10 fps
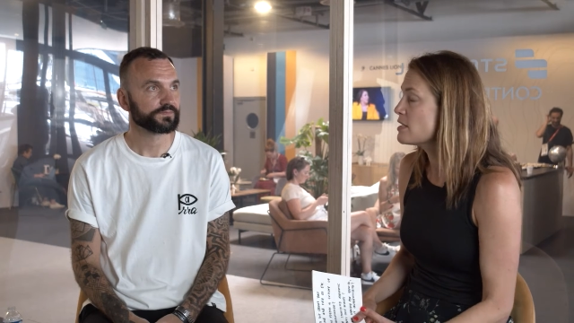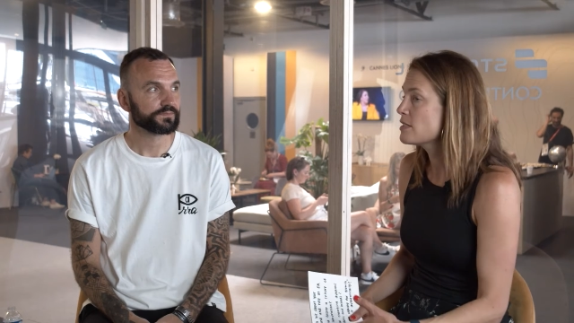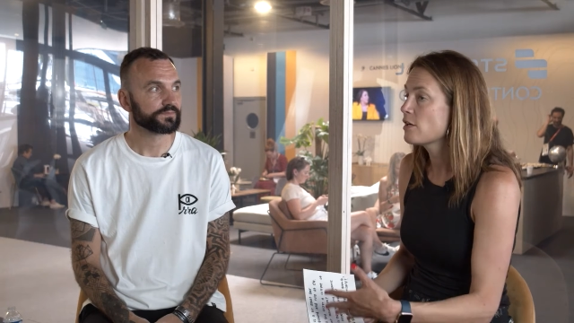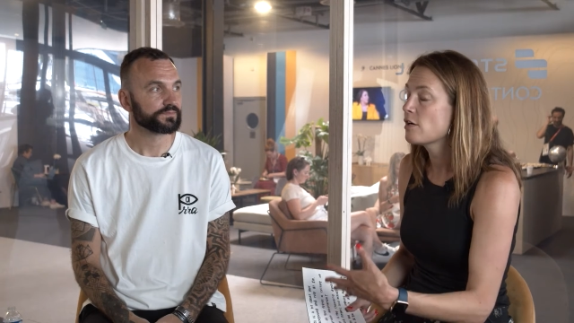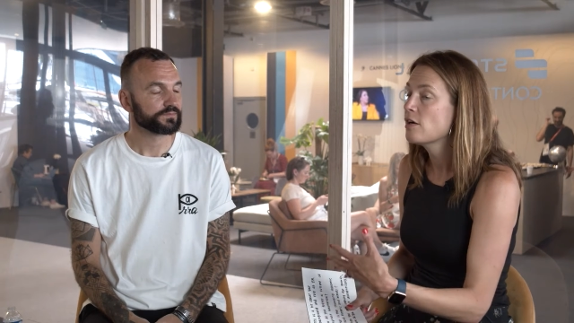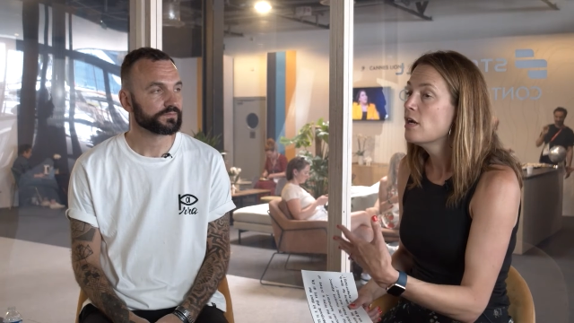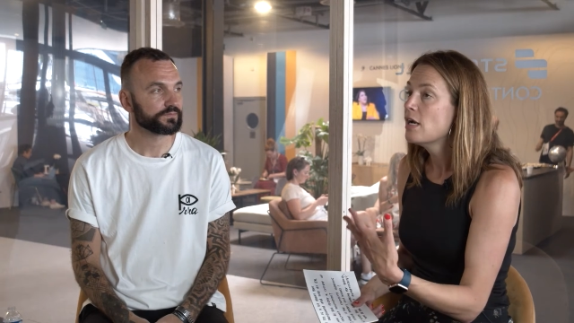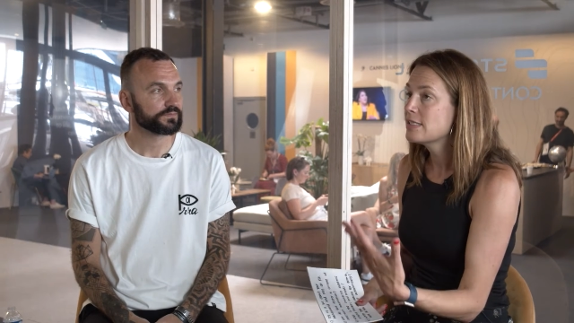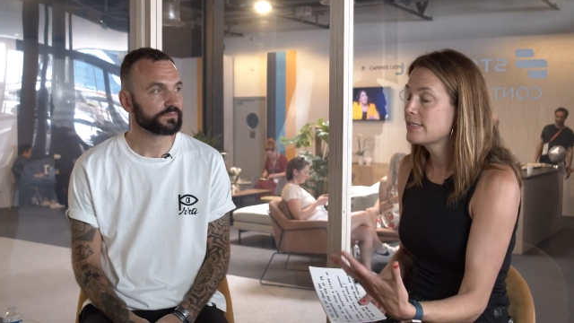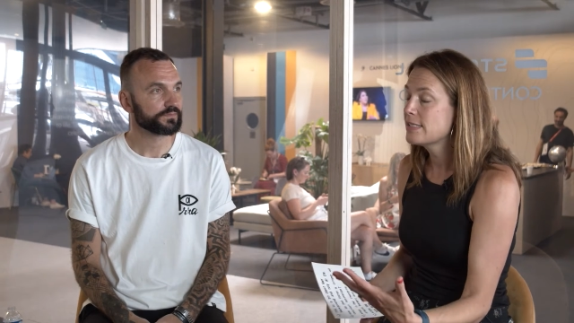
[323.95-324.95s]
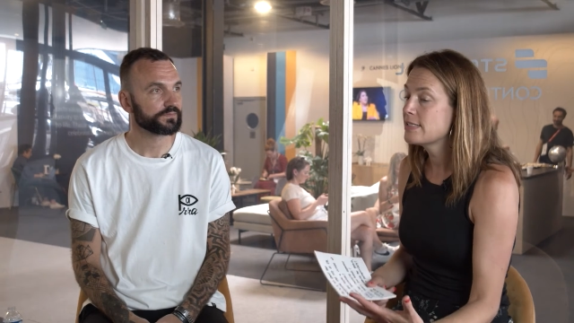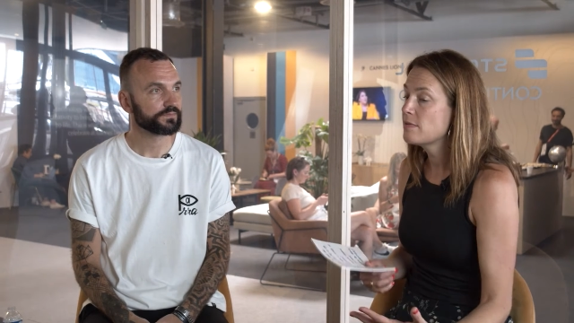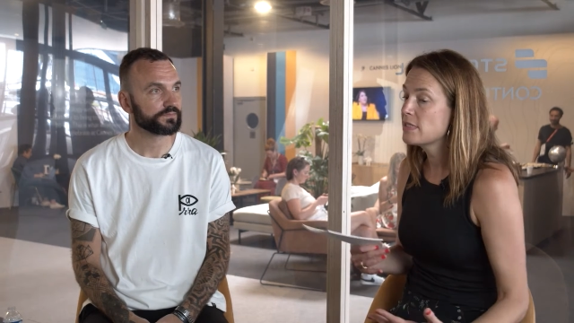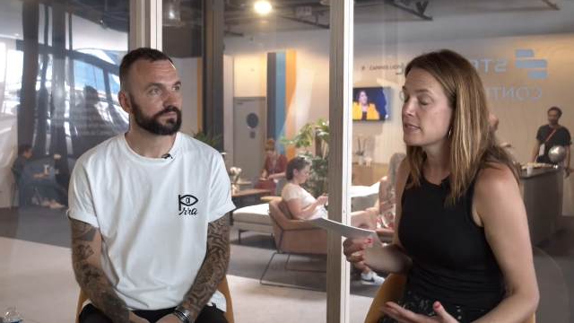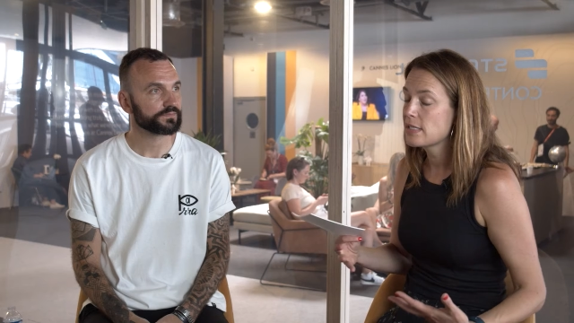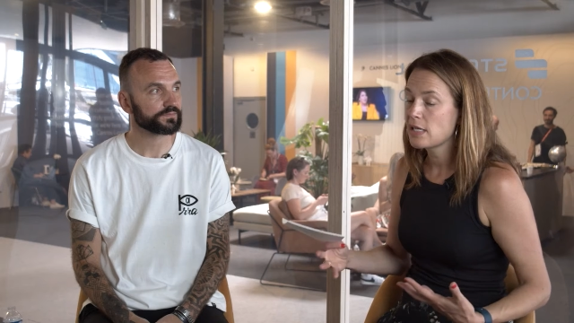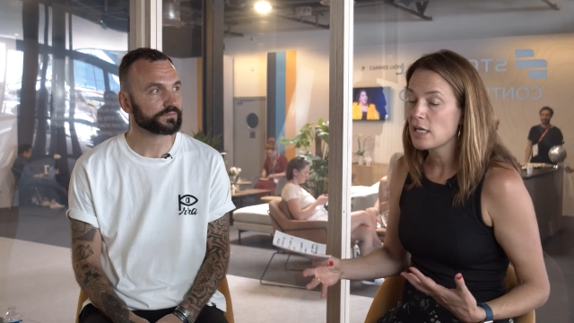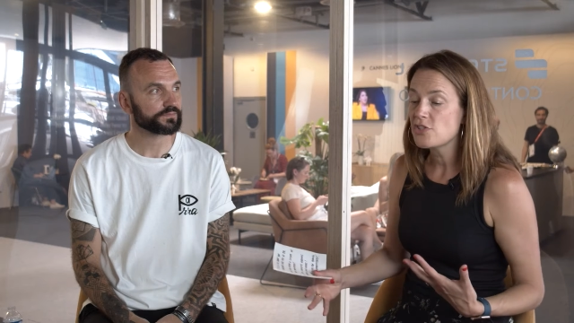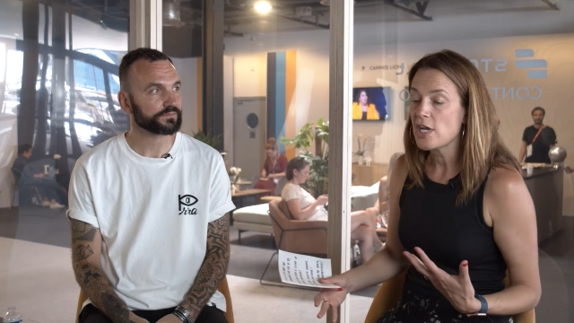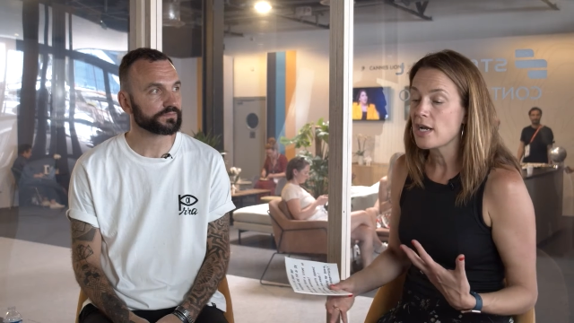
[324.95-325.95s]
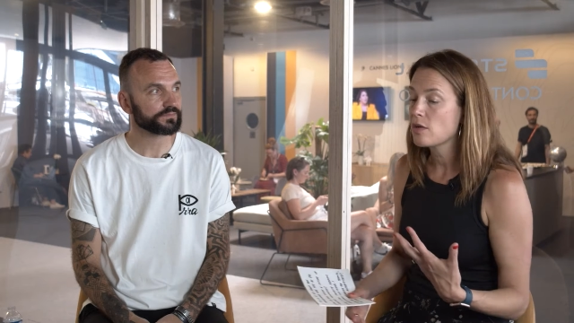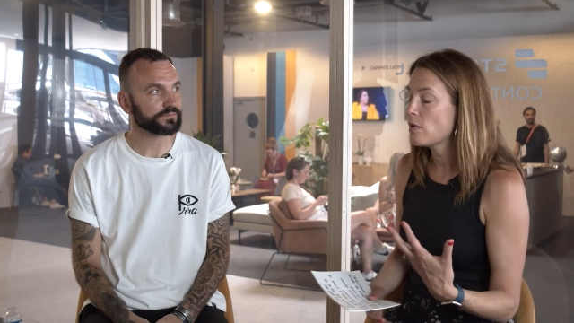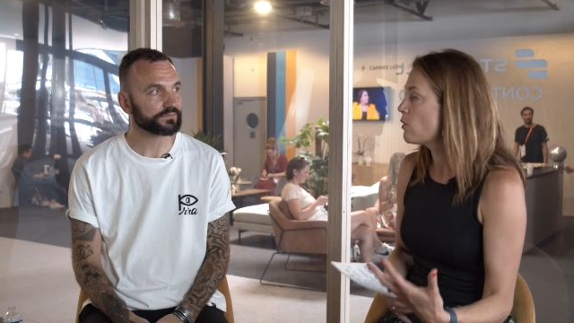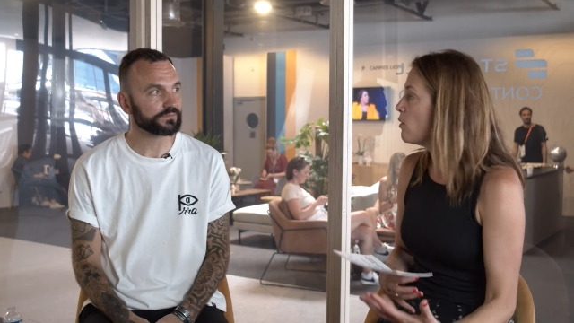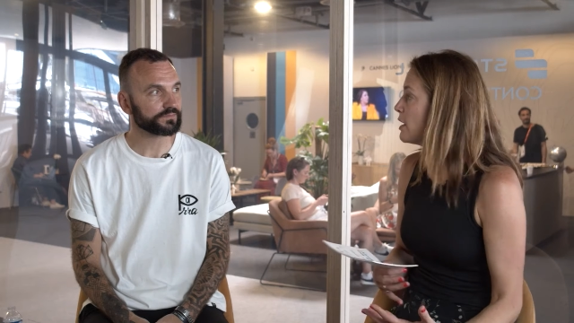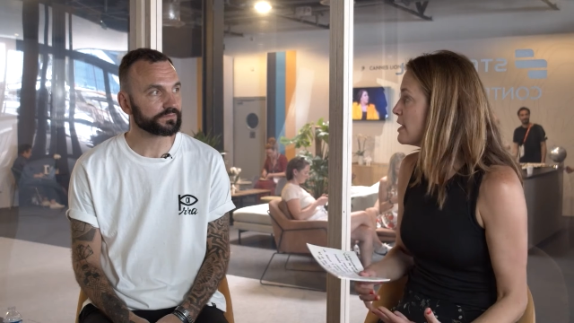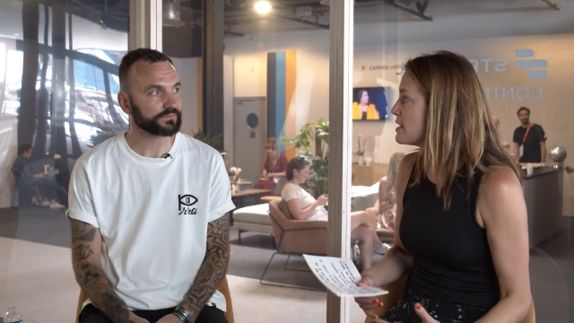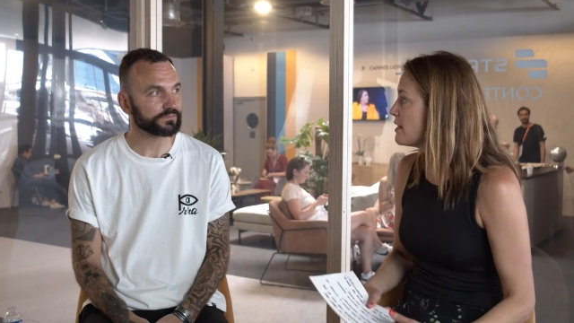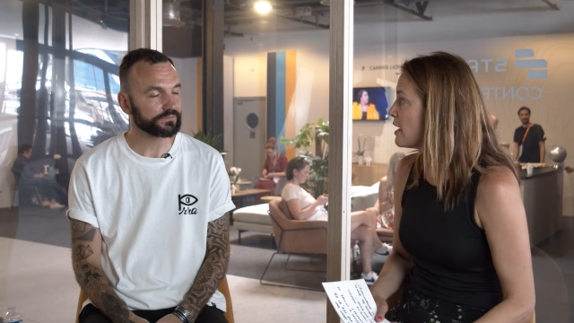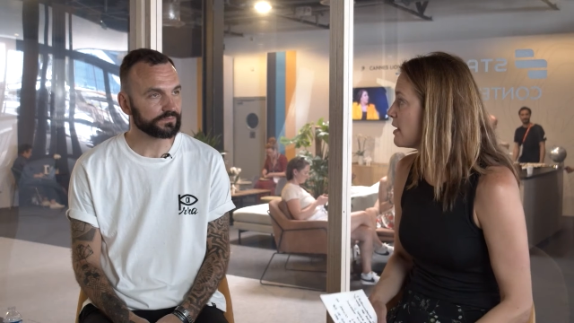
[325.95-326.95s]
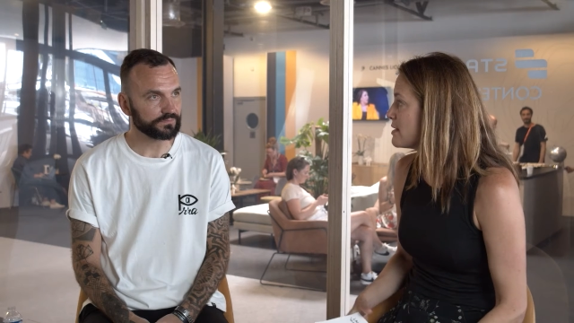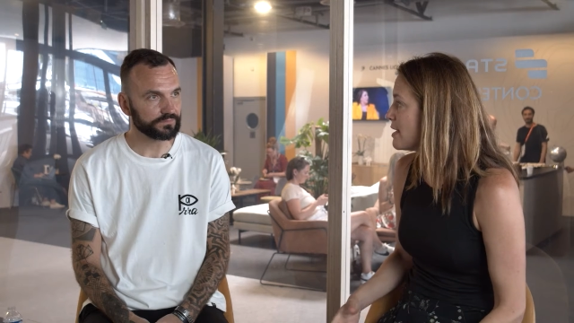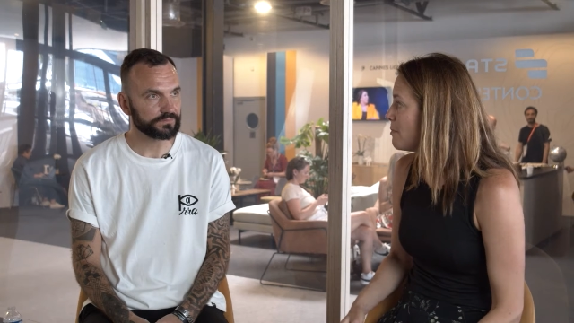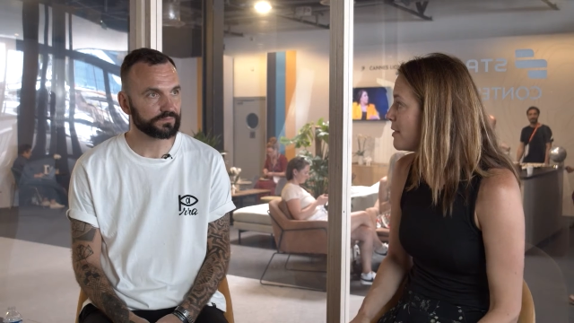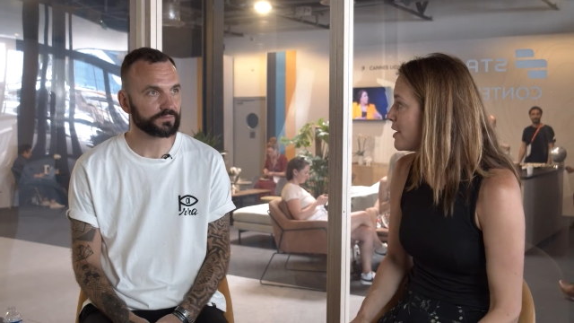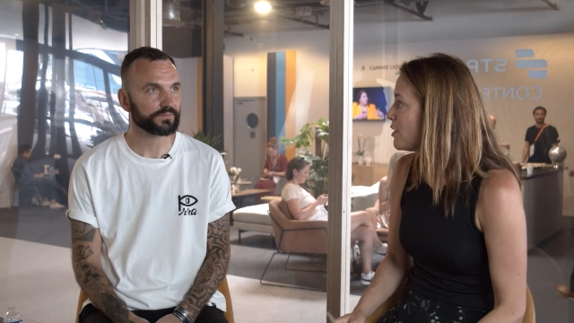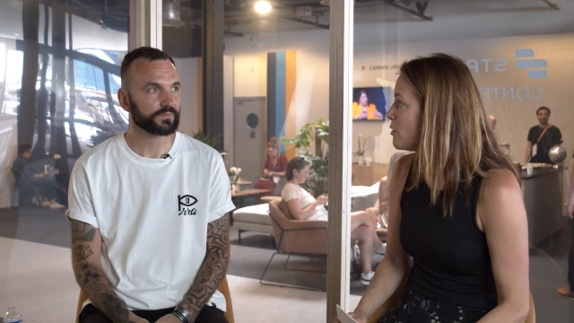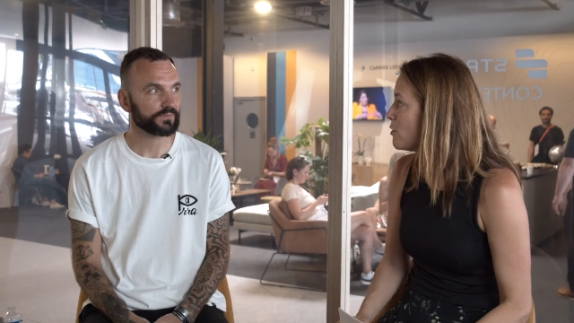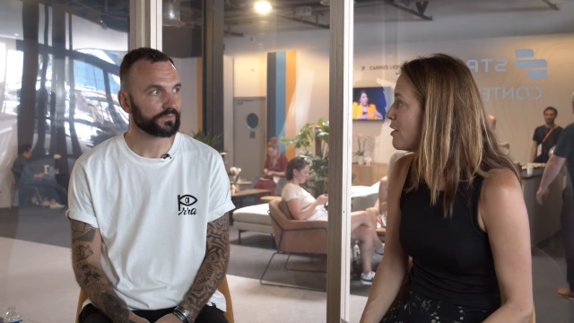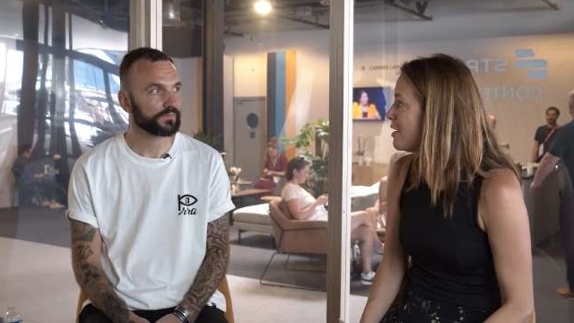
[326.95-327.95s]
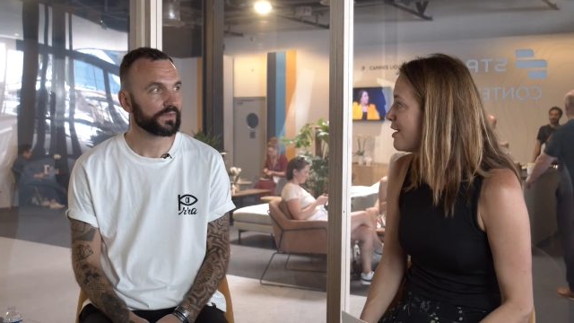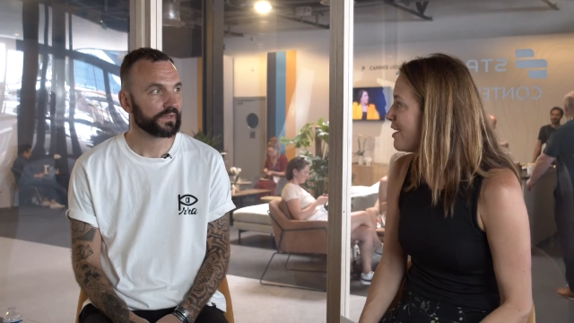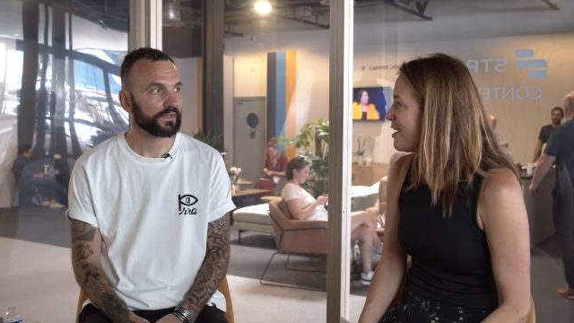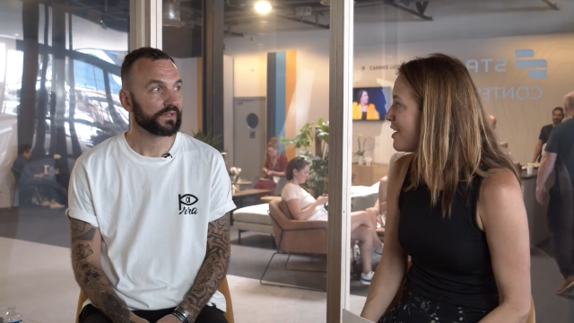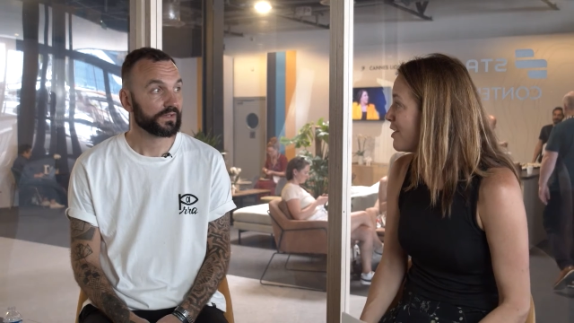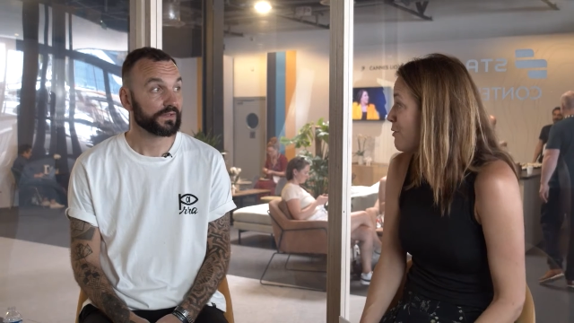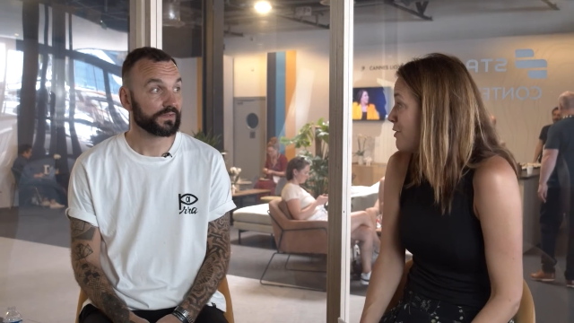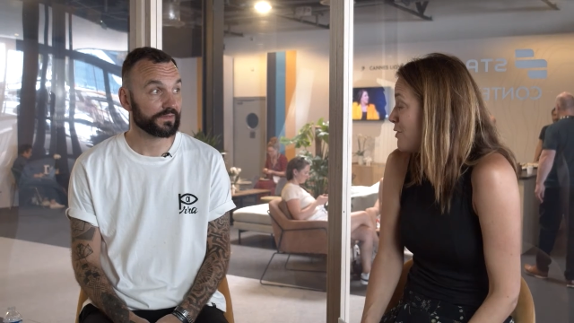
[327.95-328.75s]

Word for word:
Speaker 1: Is there a system? Is it a gut check? Like, what is it that is helping you? You know,